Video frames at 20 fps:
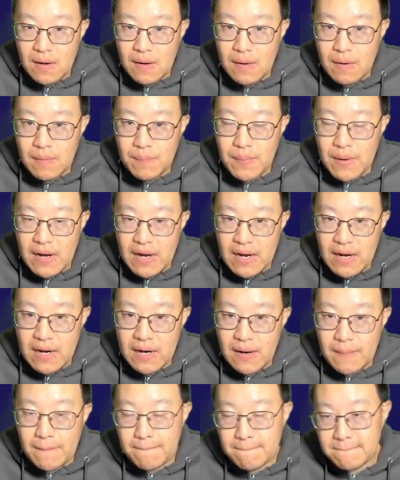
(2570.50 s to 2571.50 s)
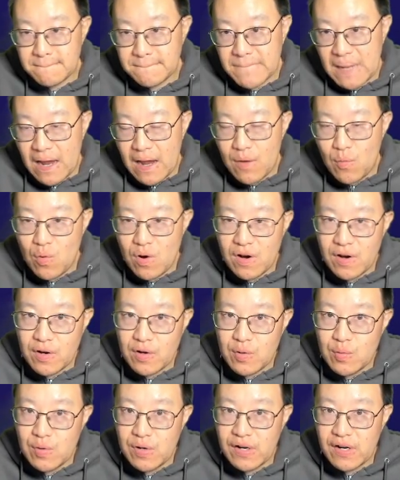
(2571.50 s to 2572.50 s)
But I want
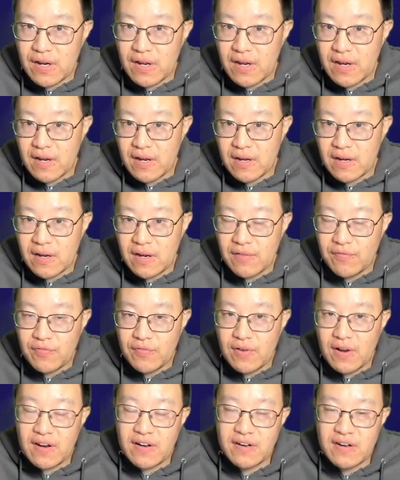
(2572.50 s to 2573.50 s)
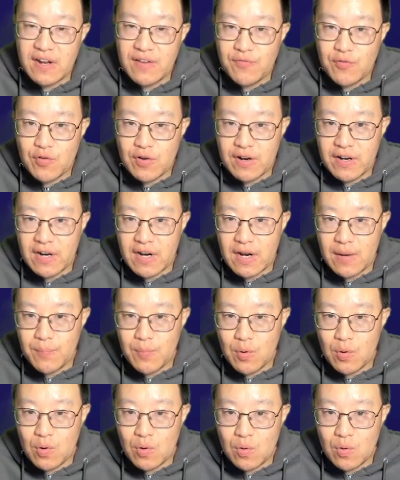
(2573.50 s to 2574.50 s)
to say, if let's say for
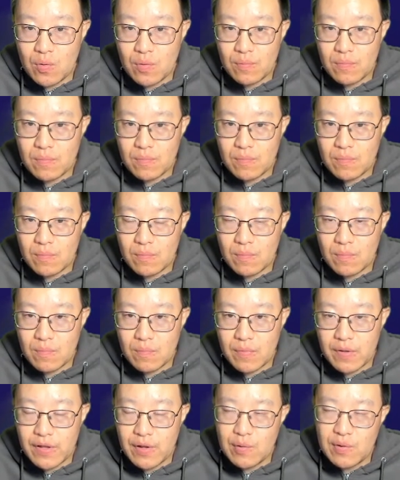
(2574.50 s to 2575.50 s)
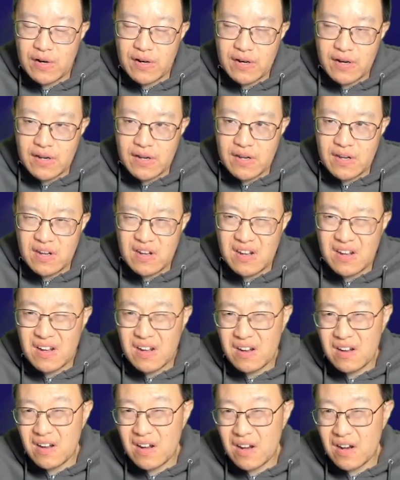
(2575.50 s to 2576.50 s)
example, you
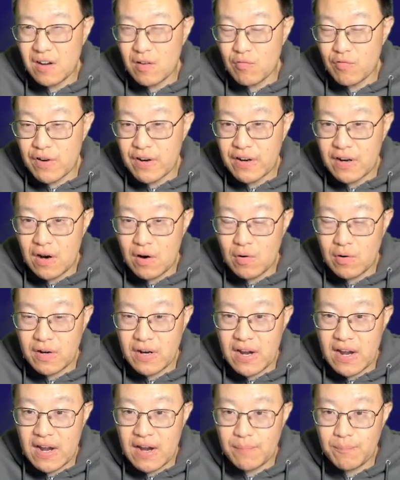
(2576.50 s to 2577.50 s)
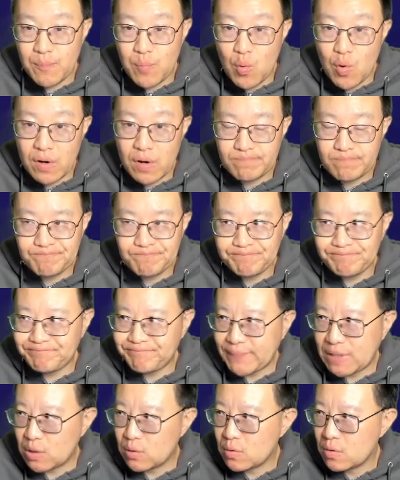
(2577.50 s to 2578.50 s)
see in the results that port
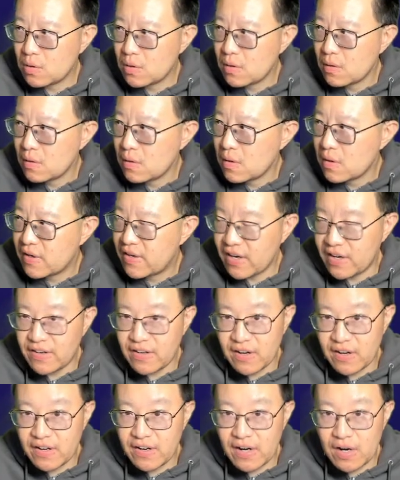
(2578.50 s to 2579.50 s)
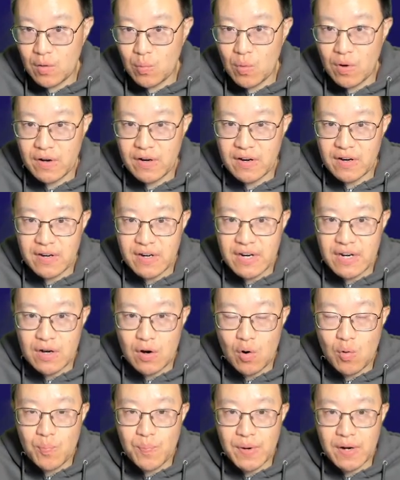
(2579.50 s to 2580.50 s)
666 was indeed
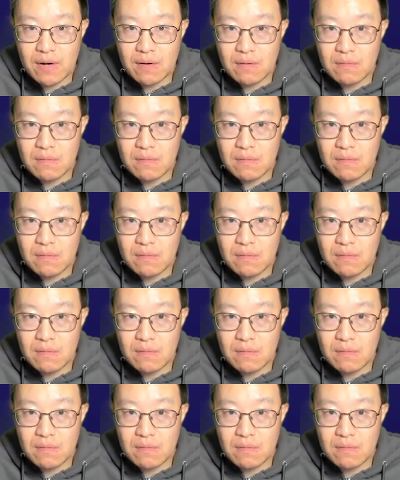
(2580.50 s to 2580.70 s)
open,